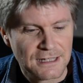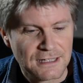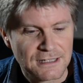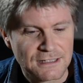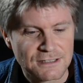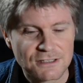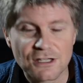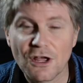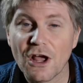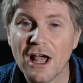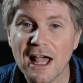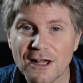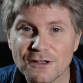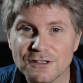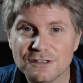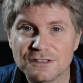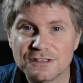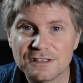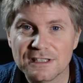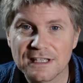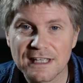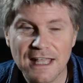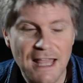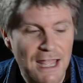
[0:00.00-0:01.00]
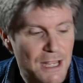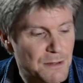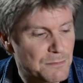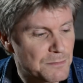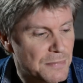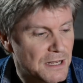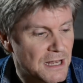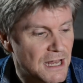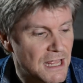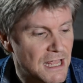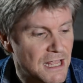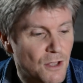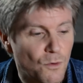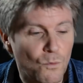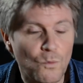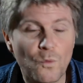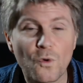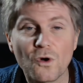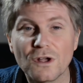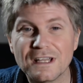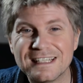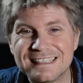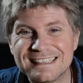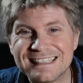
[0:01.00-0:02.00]
So how does the game play, and
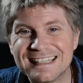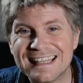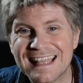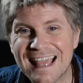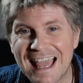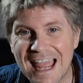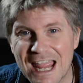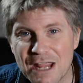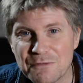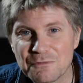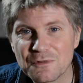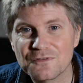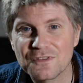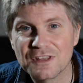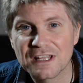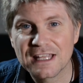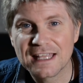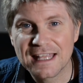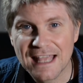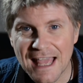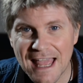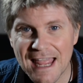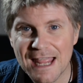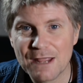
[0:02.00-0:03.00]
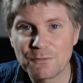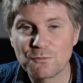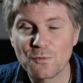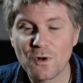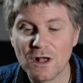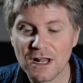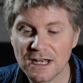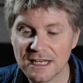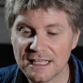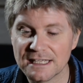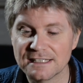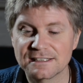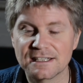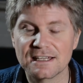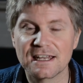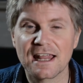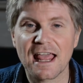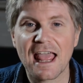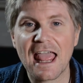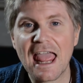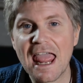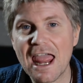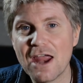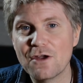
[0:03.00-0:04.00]
what is the aim of the game? Well, it's
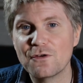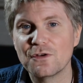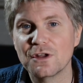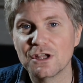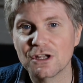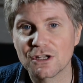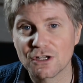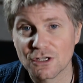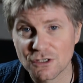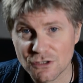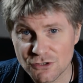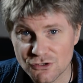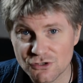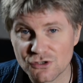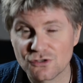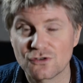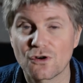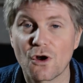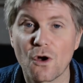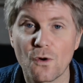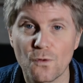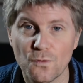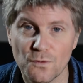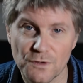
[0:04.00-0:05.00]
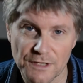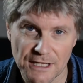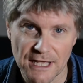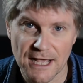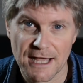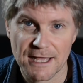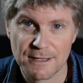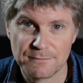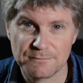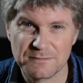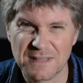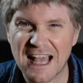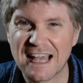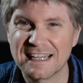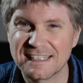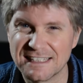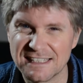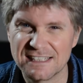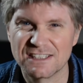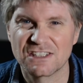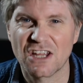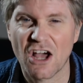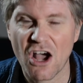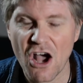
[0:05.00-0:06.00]
an area control game at
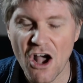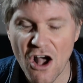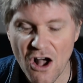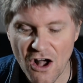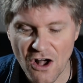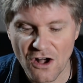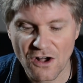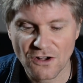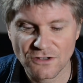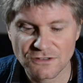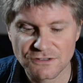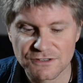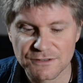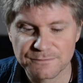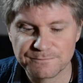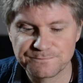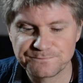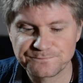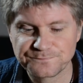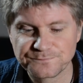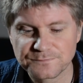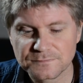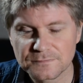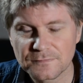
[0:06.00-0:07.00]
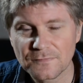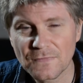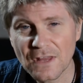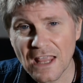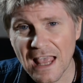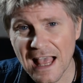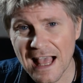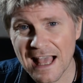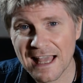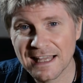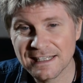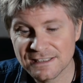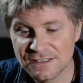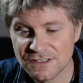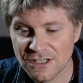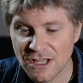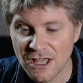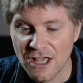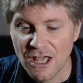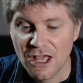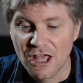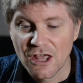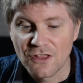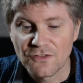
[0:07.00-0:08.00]
its heart. And
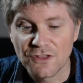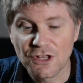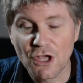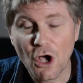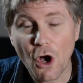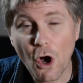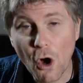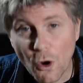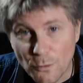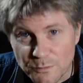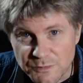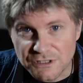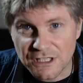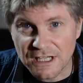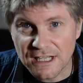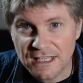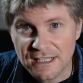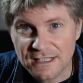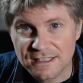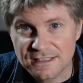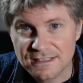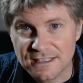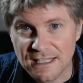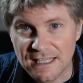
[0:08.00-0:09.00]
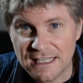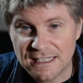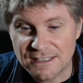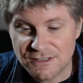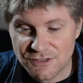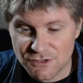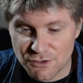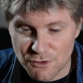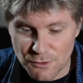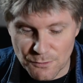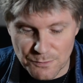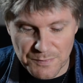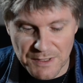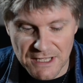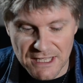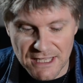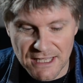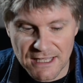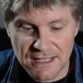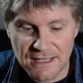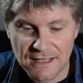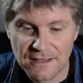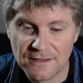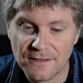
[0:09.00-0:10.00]
the object is to
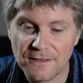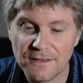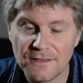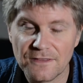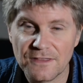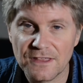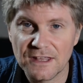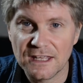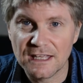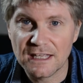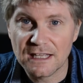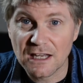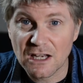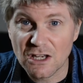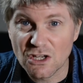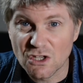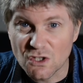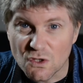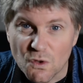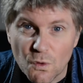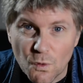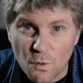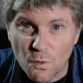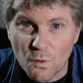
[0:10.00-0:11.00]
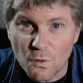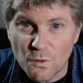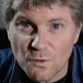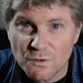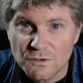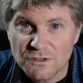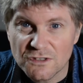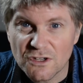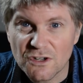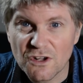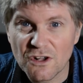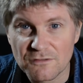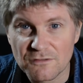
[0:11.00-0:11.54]
be the Lord,